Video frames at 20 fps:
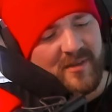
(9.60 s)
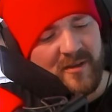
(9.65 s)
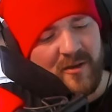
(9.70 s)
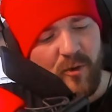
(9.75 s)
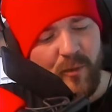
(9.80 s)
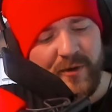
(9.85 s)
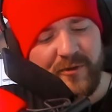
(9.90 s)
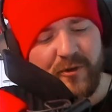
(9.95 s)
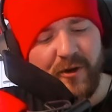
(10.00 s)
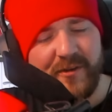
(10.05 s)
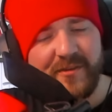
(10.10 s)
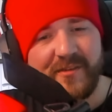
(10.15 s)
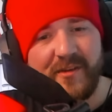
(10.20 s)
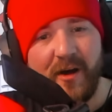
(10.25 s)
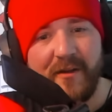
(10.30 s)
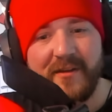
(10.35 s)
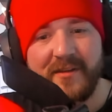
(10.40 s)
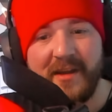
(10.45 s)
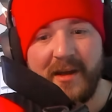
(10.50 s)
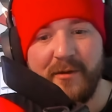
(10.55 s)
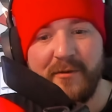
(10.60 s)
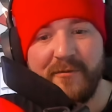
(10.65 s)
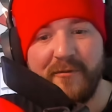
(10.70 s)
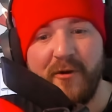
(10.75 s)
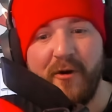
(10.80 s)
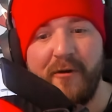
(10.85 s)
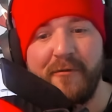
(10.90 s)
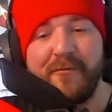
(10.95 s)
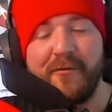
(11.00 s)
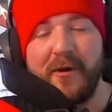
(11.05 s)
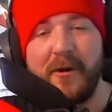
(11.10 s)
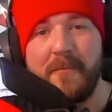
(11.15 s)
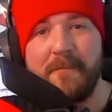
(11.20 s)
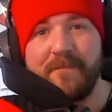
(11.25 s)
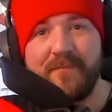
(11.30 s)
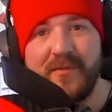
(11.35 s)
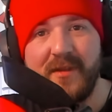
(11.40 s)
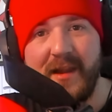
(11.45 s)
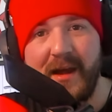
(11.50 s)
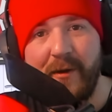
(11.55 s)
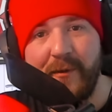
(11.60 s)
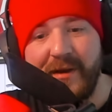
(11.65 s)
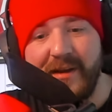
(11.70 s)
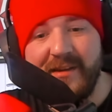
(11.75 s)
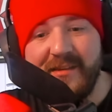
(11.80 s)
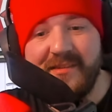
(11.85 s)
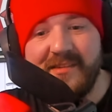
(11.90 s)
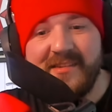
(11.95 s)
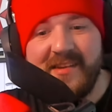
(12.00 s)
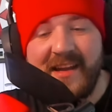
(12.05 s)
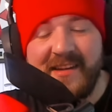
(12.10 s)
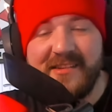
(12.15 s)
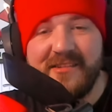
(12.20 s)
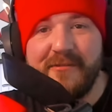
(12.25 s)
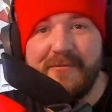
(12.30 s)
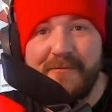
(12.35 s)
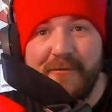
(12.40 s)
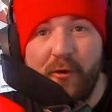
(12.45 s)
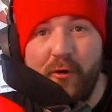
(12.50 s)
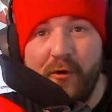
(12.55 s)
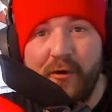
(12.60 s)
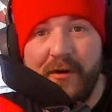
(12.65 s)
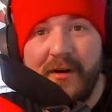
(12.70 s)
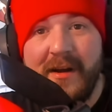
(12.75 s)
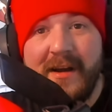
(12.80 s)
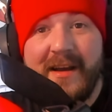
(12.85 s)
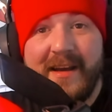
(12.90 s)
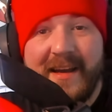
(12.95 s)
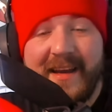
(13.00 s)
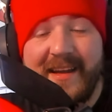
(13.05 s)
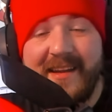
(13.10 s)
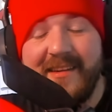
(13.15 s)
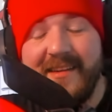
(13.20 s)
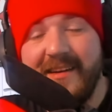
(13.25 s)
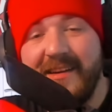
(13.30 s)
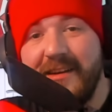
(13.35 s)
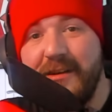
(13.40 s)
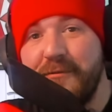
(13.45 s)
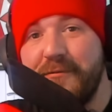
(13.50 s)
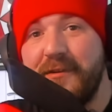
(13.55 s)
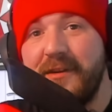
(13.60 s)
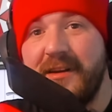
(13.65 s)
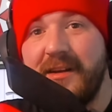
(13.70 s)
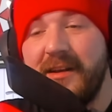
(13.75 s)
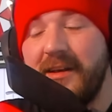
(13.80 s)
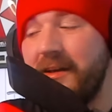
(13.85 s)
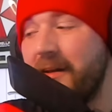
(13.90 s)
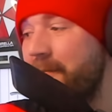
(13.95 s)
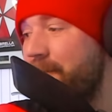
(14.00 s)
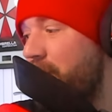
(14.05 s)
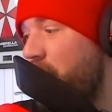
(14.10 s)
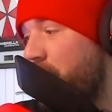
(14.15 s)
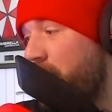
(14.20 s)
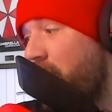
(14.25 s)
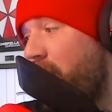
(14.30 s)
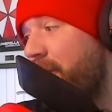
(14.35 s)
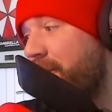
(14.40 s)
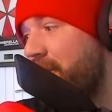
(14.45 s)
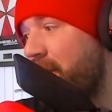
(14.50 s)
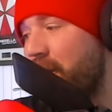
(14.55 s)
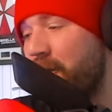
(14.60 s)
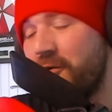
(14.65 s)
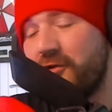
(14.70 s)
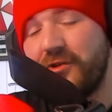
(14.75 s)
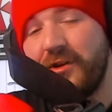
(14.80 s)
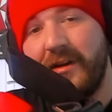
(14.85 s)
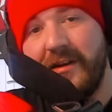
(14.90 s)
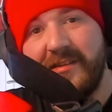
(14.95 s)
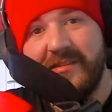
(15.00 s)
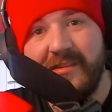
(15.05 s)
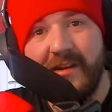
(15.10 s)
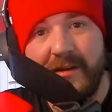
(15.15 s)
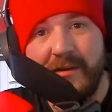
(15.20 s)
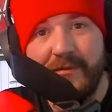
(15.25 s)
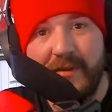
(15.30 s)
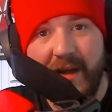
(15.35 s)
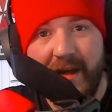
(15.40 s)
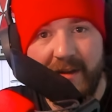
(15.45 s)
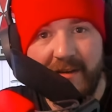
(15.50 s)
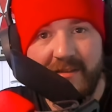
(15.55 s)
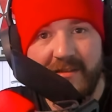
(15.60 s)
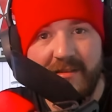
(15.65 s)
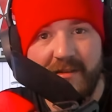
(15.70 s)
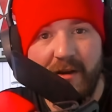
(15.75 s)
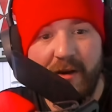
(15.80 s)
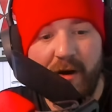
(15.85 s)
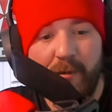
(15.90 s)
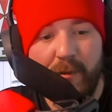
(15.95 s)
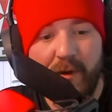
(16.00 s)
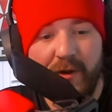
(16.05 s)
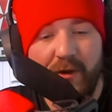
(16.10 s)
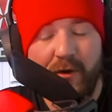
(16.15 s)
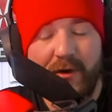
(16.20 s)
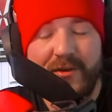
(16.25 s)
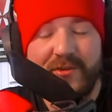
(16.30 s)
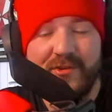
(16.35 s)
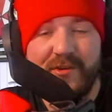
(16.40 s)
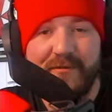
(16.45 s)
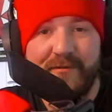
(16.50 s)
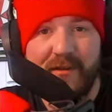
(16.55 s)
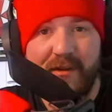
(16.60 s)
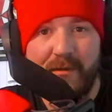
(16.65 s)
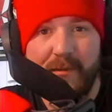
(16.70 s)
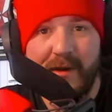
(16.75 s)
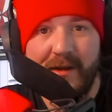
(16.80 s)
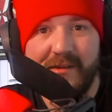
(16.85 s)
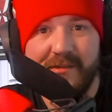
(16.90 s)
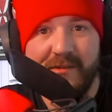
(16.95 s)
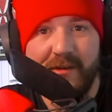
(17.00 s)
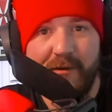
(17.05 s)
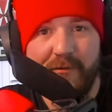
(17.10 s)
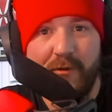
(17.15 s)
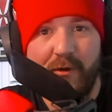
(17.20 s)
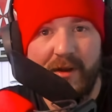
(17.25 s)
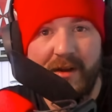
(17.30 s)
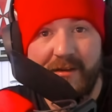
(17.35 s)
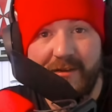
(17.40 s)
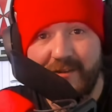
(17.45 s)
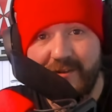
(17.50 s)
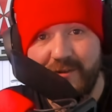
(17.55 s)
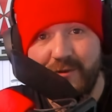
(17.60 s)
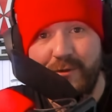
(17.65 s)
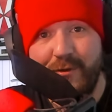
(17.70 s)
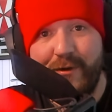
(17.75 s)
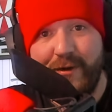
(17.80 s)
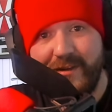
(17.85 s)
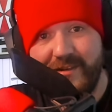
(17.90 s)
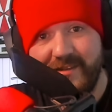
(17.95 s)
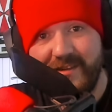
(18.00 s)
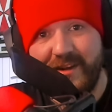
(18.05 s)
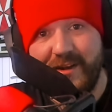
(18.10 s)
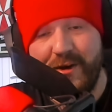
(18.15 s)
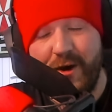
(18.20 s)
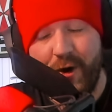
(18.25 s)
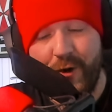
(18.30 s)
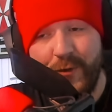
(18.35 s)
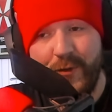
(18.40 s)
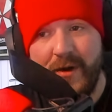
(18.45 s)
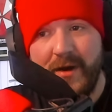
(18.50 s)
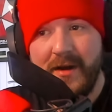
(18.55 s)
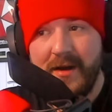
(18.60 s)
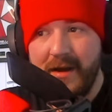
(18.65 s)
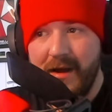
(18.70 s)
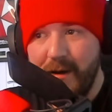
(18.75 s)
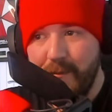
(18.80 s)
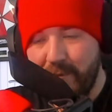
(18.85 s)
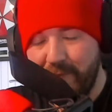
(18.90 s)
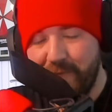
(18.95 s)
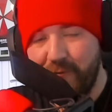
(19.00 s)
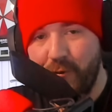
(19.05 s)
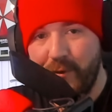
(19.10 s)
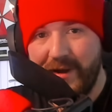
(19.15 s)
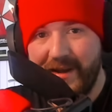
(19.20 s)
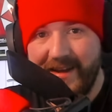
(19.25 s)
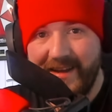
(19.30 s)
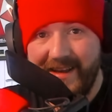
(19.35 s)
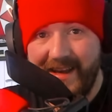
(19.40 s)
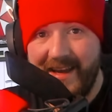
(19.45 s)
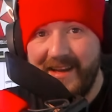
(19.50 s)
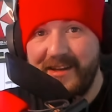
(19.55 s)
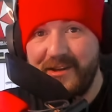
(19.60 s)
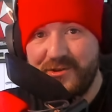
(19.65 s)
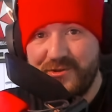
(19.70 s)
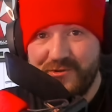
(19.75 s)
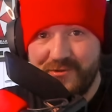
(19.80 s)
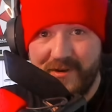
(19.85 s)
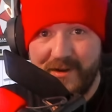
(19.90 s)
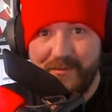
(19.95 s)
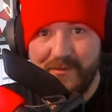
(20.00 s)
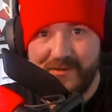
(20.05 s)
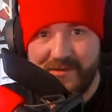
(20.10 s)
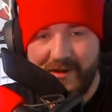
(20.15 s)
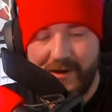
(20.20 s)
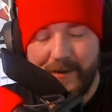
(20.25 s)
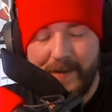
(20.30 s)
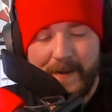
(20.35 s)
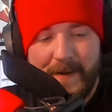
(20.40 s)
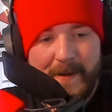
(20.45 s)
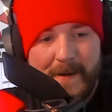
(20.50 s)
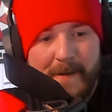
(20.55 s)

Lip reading: Always got to start the day with coffee. Now, it is 10 to 4 in the evening here, or the afternoon, shall I say, and I'm on night shift at the minute, so I've got another 2 nights to go before we can get any streams out.